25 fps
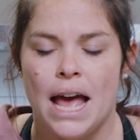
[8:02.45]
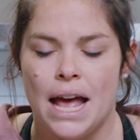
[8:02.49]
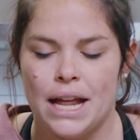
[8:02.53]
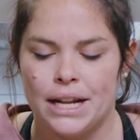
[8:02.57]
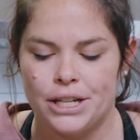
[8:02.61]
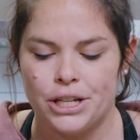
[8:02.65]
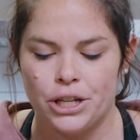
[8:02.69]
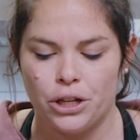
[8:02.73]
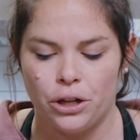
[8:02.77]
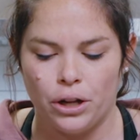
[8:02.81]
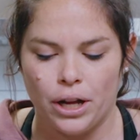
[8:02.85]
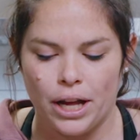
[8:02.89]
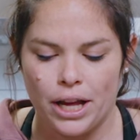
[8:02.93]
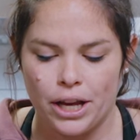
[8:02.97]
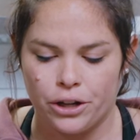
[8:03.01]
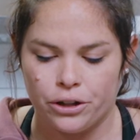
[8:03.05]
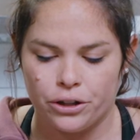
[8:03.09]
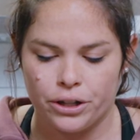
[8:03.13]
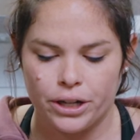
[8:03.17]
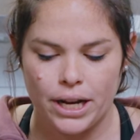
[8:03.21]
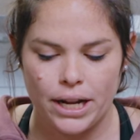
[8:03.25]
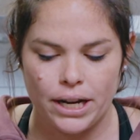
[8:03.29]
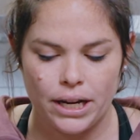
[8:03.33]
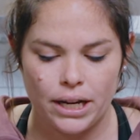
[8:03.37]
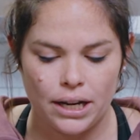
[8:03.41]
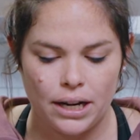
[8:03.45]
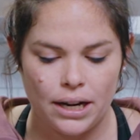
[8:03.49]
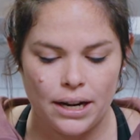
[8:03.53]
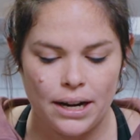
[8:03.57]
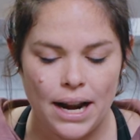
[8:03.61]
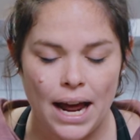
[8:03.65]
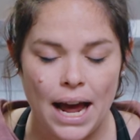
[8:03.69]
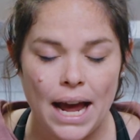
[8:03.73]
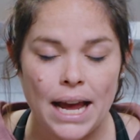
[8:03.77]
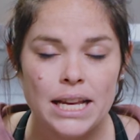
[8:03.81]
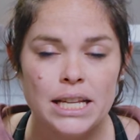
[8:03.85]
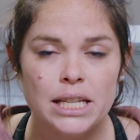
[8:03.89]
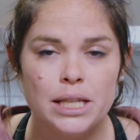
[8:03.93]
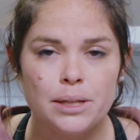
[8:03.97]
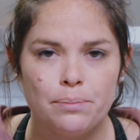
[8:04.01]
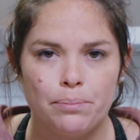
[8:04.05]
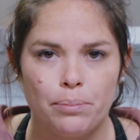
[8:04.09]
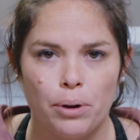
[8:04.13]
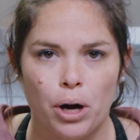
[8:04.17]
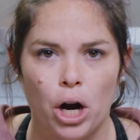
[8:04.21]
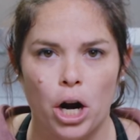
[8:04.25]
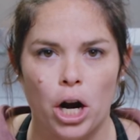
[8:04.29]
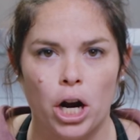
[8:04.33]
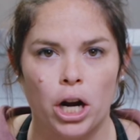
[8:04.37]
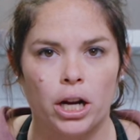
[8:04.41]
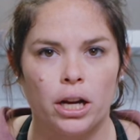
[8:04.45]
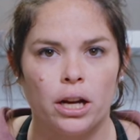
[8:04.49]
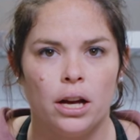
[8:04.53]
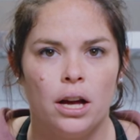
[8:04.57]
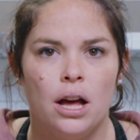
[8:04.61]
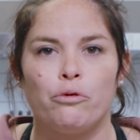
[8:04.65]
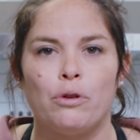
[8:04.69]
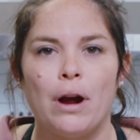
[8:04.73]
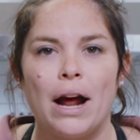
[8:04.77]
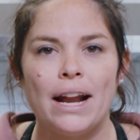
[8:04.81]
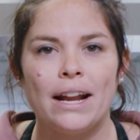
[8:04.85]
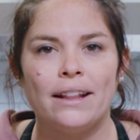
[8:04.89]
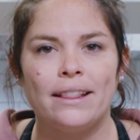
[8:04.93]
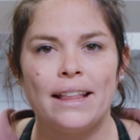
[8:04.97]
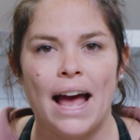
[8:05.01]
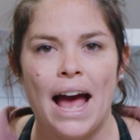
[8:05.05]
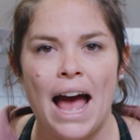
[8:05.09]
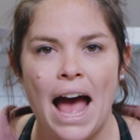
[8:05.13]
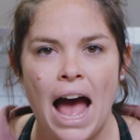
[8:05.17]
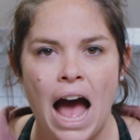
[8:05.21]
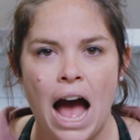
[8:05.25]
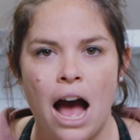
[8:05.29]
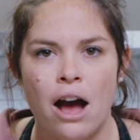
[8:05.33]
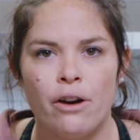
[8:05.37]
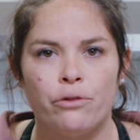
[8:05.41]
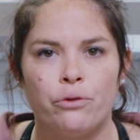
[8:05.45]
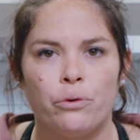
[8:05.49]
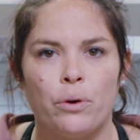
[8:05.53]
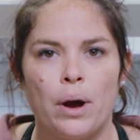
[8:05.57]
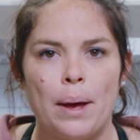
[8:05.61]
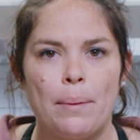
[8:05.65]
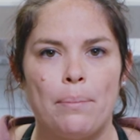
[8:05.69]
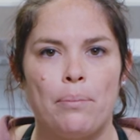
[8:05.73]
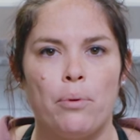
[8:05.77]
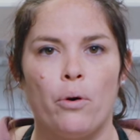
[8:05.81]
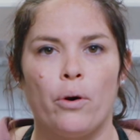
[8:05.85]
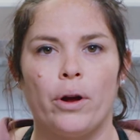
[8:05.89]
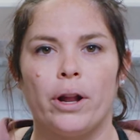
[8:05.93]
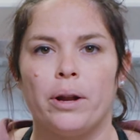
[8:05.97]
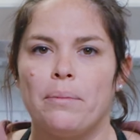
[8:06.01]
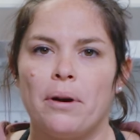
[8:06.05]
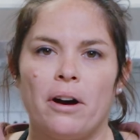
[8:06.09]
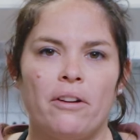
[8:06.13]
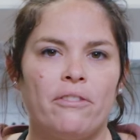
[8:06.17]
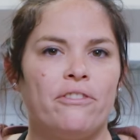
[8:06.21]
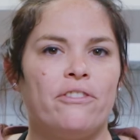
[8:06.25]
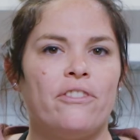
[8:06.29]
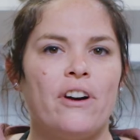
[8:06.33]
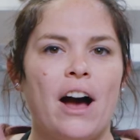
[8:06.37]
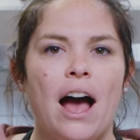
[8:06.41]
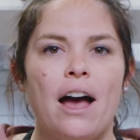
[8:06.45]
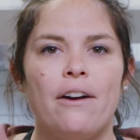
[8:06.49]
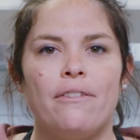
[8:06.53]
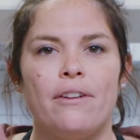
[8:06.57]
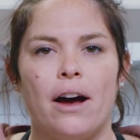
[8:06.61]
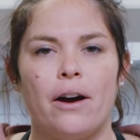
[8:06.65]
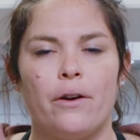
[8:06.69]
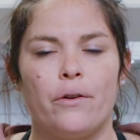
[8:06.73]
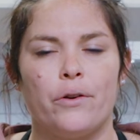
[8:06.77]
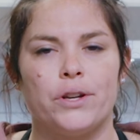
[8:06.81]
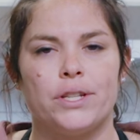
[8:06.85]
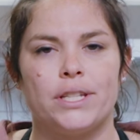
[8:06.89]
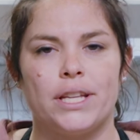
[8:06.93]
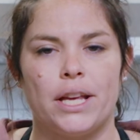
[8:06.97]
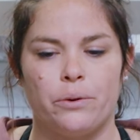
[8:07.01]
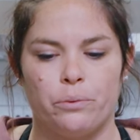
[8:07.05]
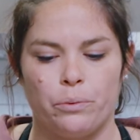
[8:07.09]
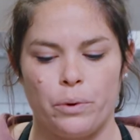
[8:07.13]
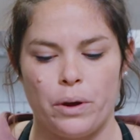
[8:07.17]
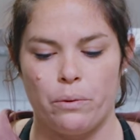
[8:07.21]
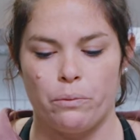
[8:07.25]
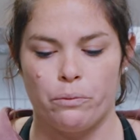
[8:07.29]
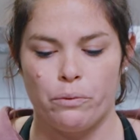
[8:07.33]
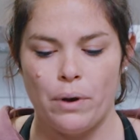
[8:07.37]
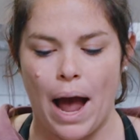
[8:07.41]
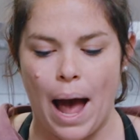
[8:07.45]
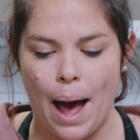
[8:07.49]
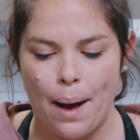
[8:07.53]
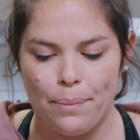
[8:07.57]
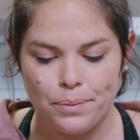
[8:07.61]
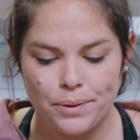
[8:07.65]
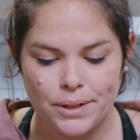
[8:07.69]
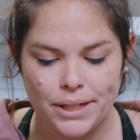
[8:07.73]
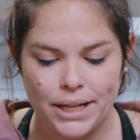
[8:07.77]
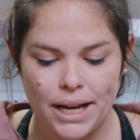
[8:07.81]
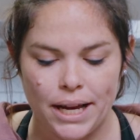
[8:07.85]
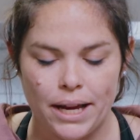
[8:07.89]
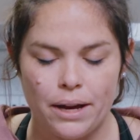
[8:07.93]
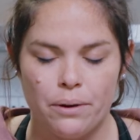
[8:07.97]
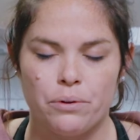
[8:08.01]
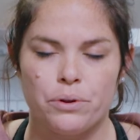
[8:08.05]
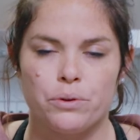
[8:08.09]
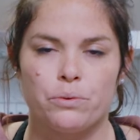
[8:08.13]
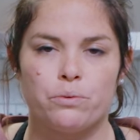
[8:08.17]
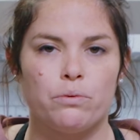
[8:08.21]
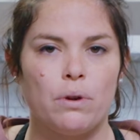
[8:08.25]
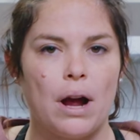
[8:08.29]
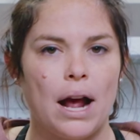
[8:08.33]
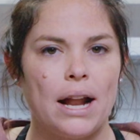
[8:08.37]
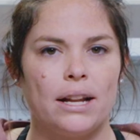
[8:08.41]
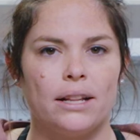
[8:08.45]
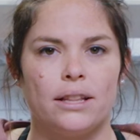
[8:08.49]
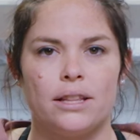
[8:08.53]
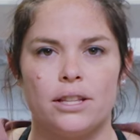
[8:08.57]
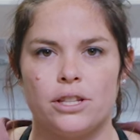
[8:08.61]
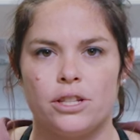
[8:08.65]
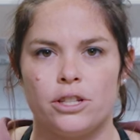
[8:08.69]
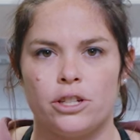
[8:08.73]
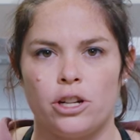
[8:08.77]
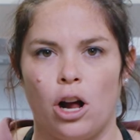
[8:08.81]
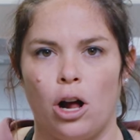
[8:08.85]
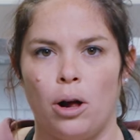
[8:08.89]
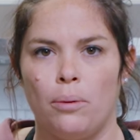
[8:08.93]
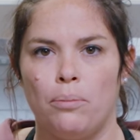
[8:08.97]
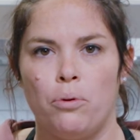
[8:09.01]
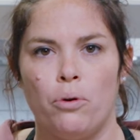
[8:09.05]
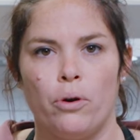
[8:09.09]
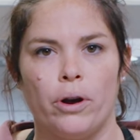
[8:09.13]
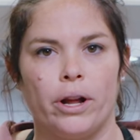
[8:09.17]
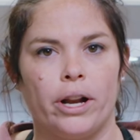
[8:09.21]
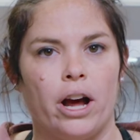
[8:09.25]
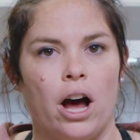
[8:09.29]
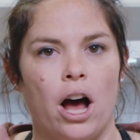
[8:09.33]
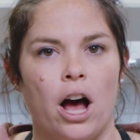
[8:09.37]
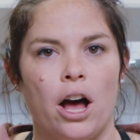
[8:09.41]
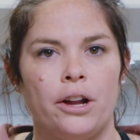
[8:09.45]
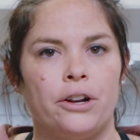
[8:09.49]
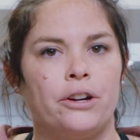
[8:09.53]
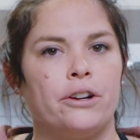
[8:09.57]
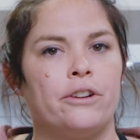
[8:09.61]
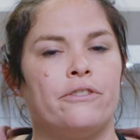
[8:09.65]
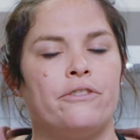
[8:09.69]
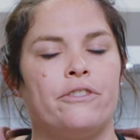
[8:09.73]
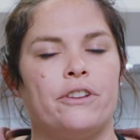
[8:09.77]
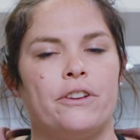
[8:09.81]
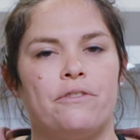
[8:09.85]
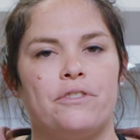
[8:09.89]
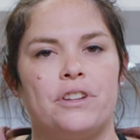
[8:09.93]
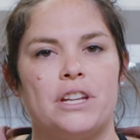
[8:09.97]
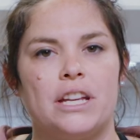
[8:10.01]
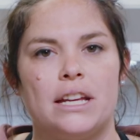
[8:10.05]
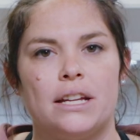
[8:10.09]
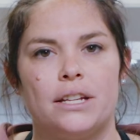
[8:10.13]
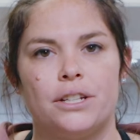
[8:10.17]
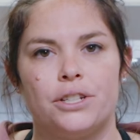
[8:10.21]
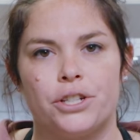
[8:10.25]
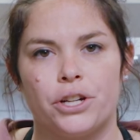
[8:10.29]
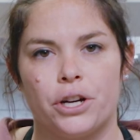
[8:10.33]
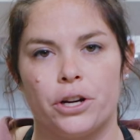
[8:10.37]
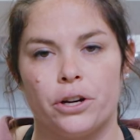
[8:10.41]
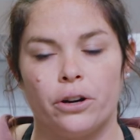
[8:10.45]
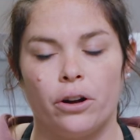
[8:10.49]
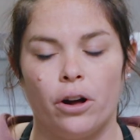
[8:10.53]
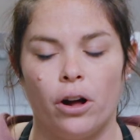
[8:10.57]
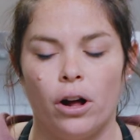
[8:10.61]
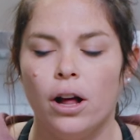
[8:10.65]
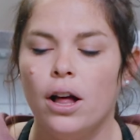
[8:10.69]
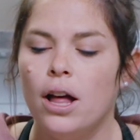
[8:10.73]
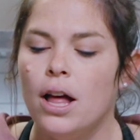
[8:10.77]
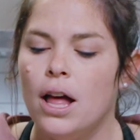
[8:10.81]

until it created a nice spark. Right at that halfway point, about 5 hours in, we wrapped it. It was right at the stall point, 150 internal.